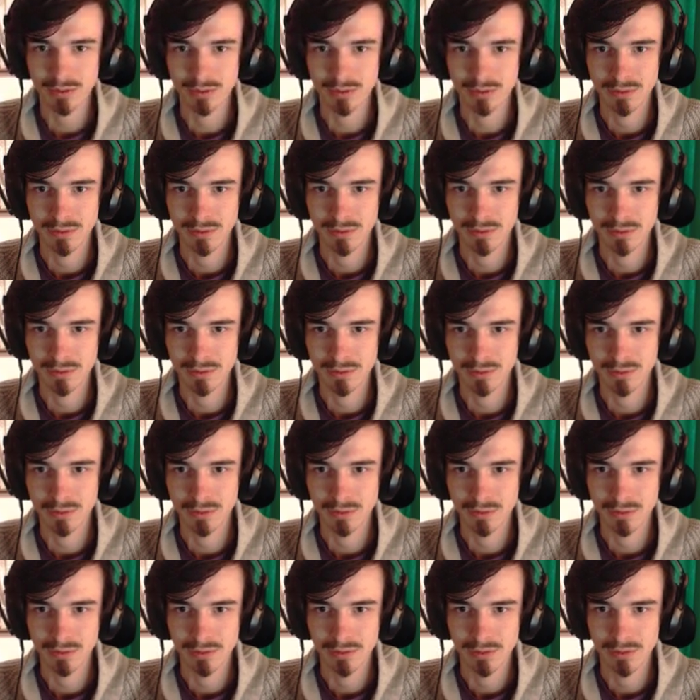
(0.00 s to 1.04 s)

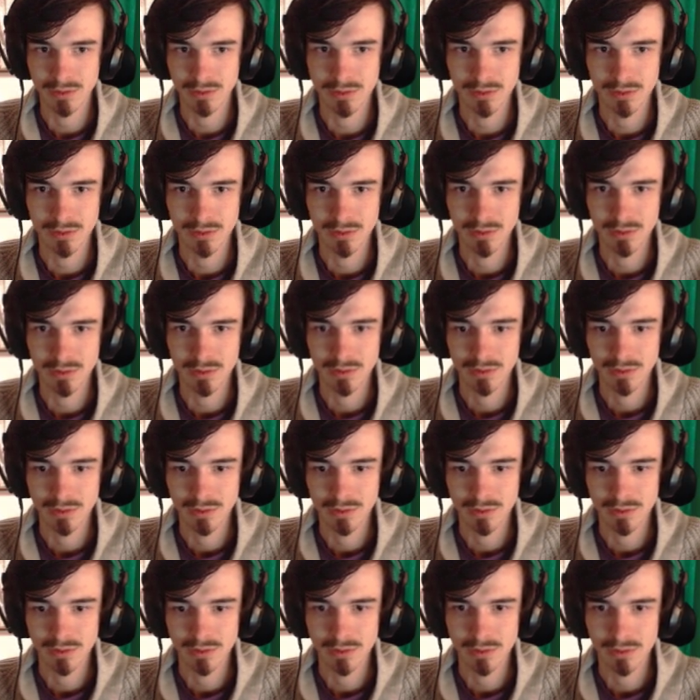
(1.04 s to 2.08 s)

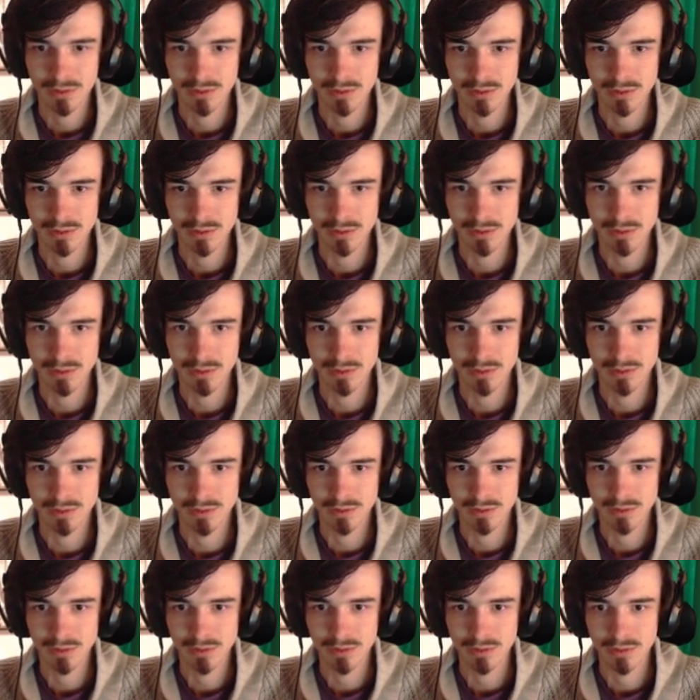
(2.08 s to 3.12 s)

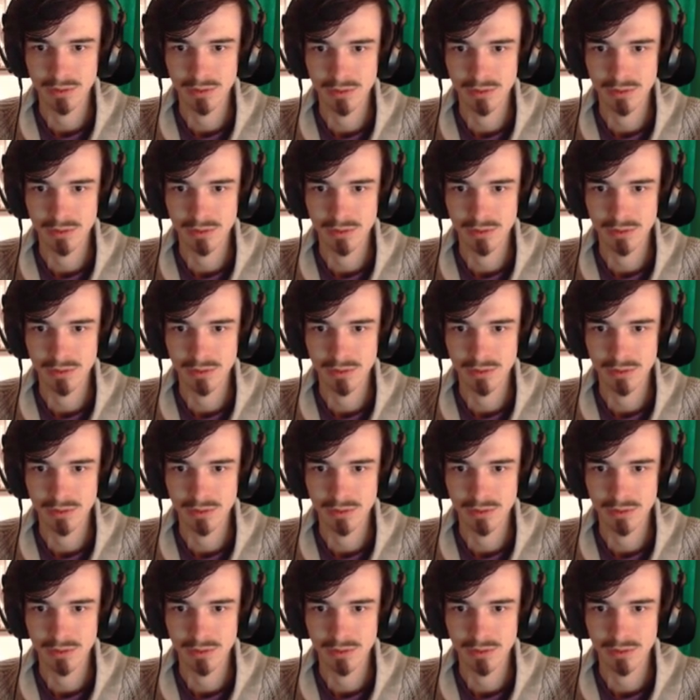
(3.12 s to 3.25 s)
Nothing is said.